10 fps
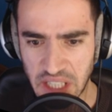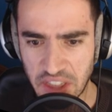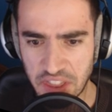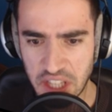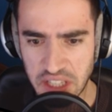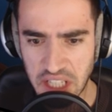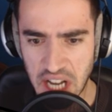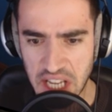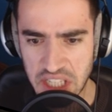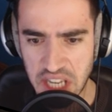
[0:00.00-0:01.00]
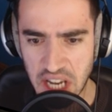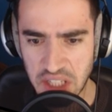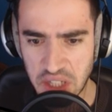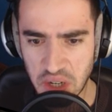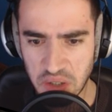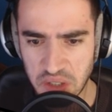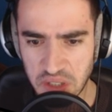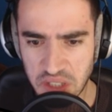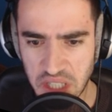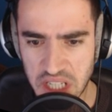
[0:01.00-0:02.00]
I think the guy is dead though.
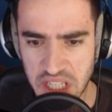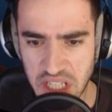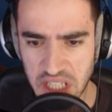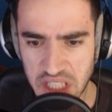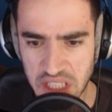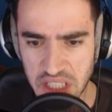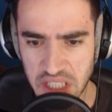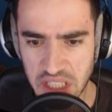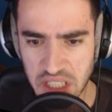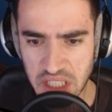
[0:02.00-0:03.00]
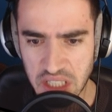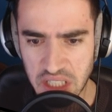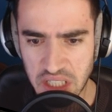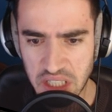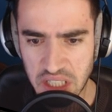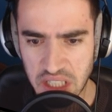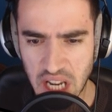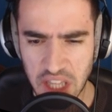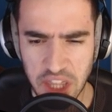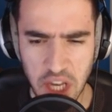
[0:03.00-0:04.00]
Is he?
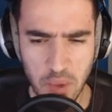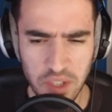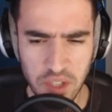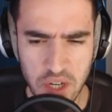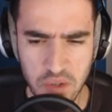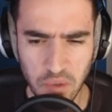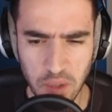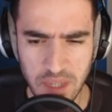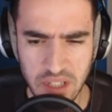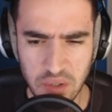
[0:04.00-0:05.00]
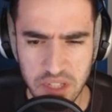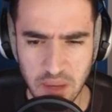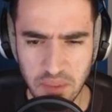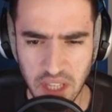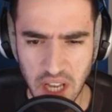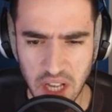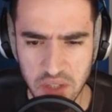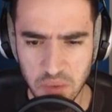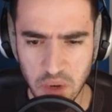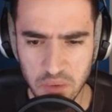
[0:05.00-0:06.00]
That thing will transform into something
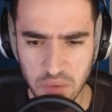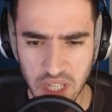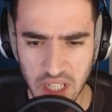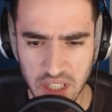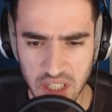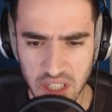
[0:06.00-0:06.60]
else, won't it?